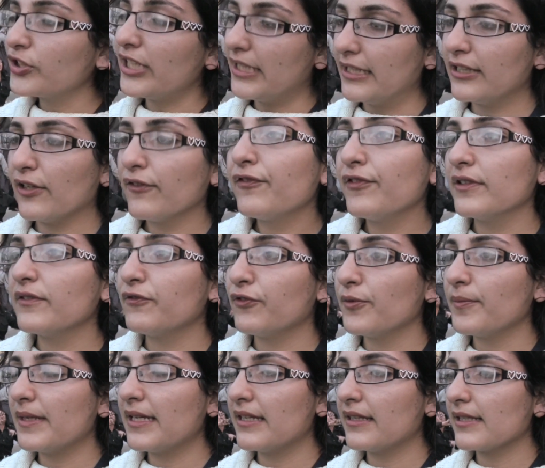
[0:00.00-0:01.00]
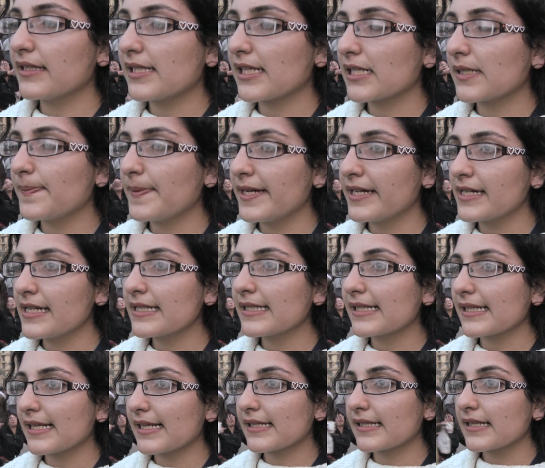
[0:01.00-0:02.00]
totally different for me in this experience
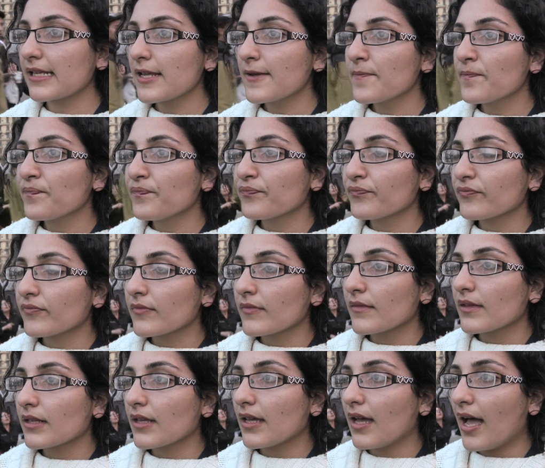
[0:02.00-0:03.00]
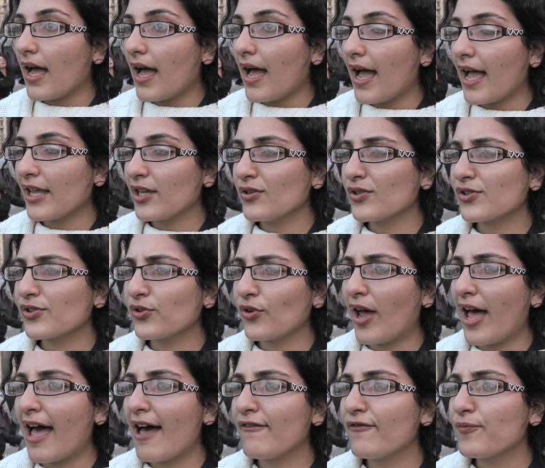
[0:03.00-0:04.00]
is I used to
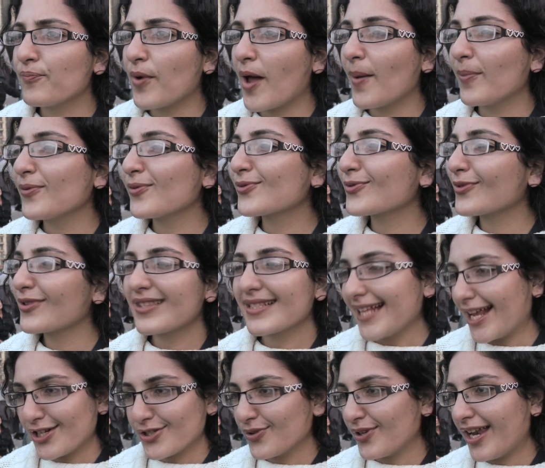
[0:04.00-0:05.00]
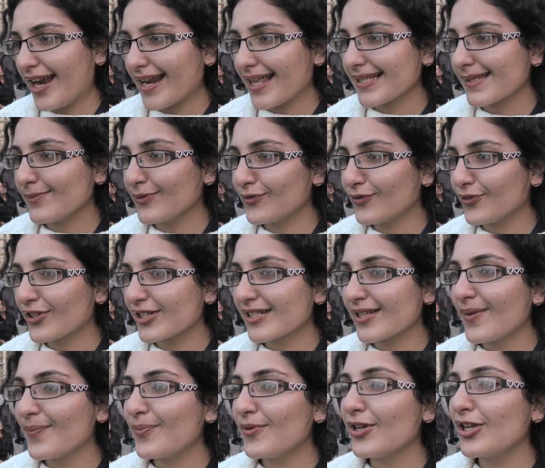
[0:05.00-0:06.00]
have problems with sexual harassment, for
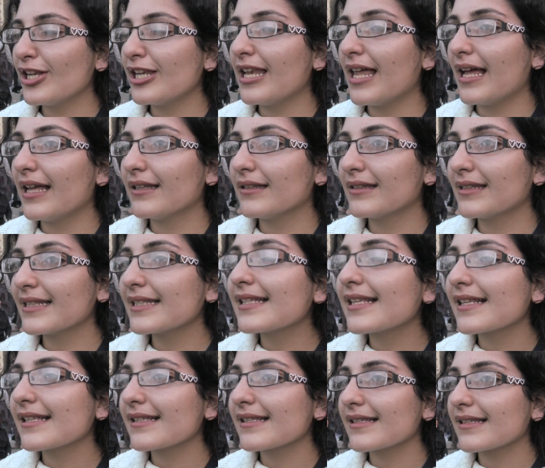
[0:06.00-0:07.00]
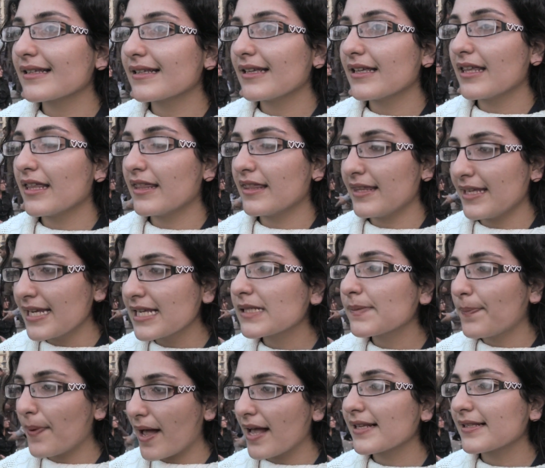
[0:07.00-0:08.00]
example, and
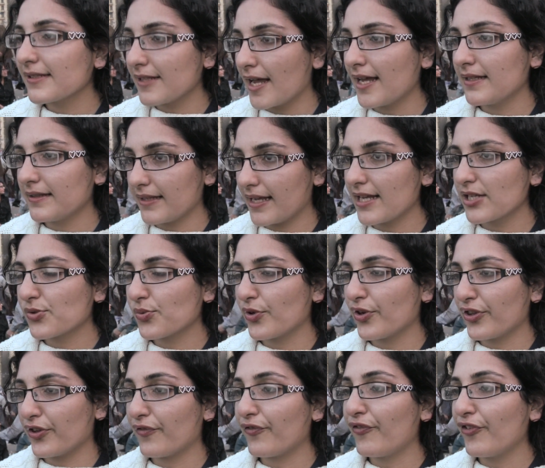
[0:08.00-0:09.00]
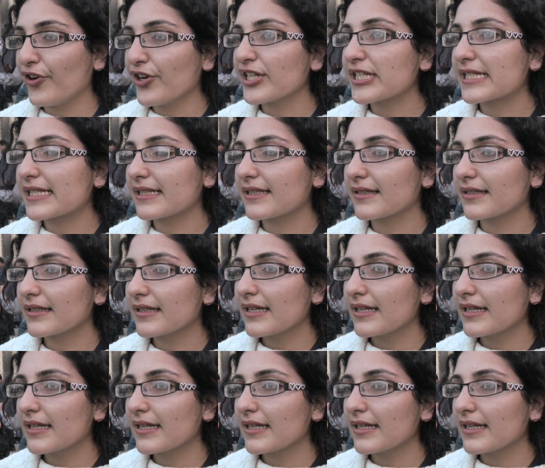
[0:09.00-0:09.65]
these past 9 days were the first